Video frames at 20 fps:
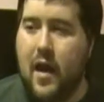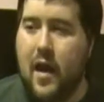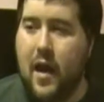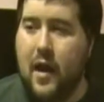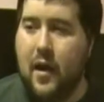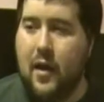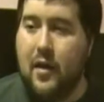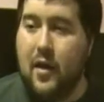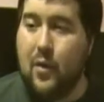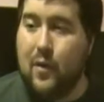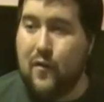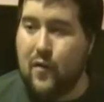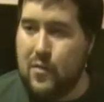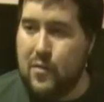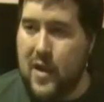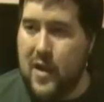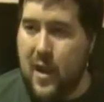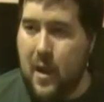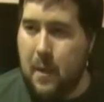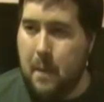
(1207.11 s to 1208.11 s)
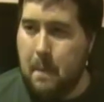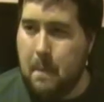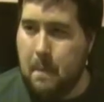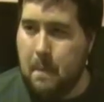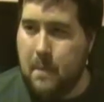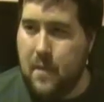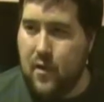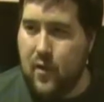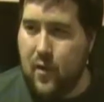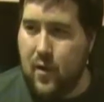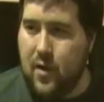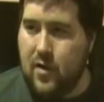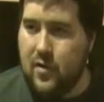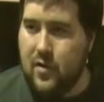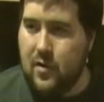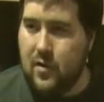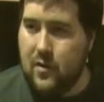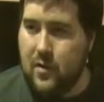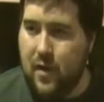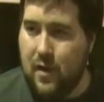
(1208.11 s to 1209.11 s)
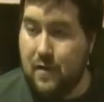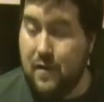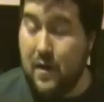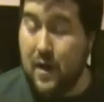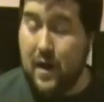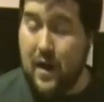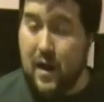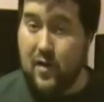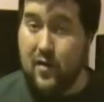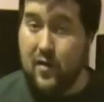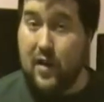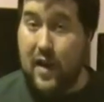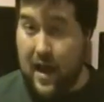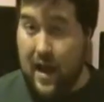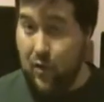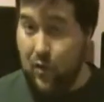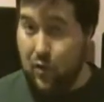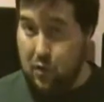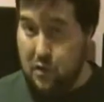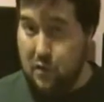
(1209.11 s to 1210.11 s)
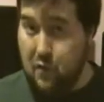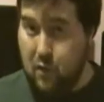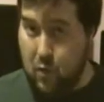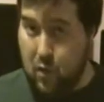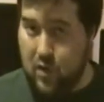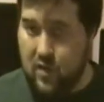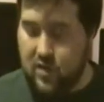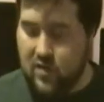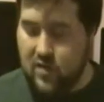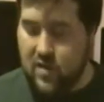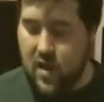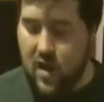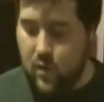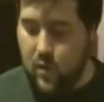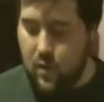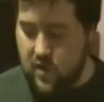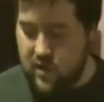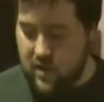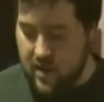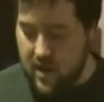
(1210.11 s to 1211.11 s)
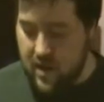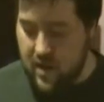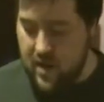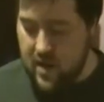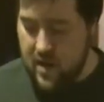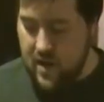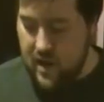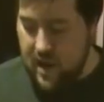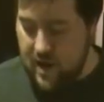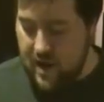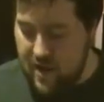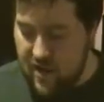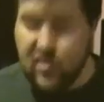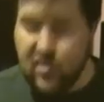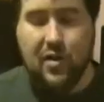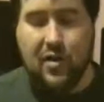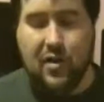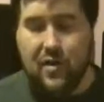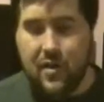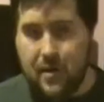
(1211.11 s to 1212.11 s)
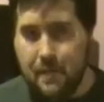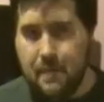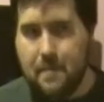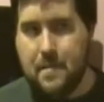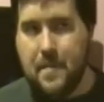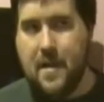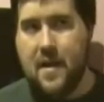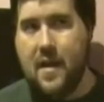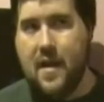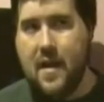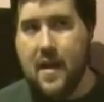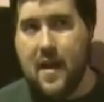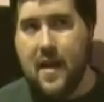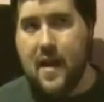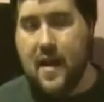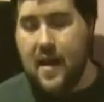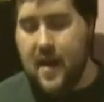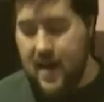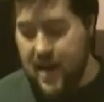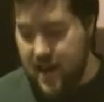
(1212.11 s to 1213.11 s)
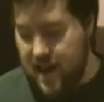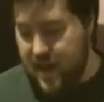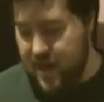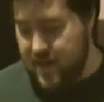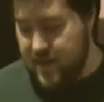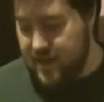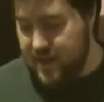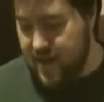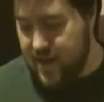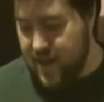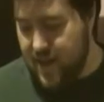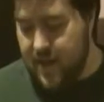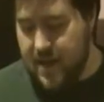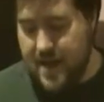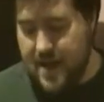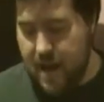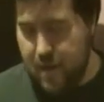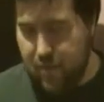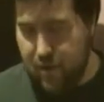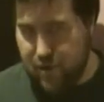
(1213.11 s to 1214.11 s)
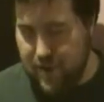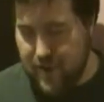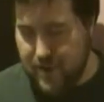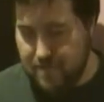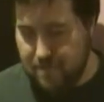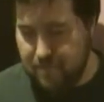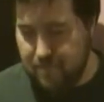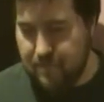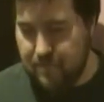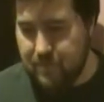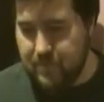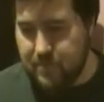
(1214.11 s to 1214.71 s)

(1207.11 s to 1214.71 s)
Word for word: And another one for me as far as a fun character that I was looking forward to seeing was Karen Gillan as Nebula.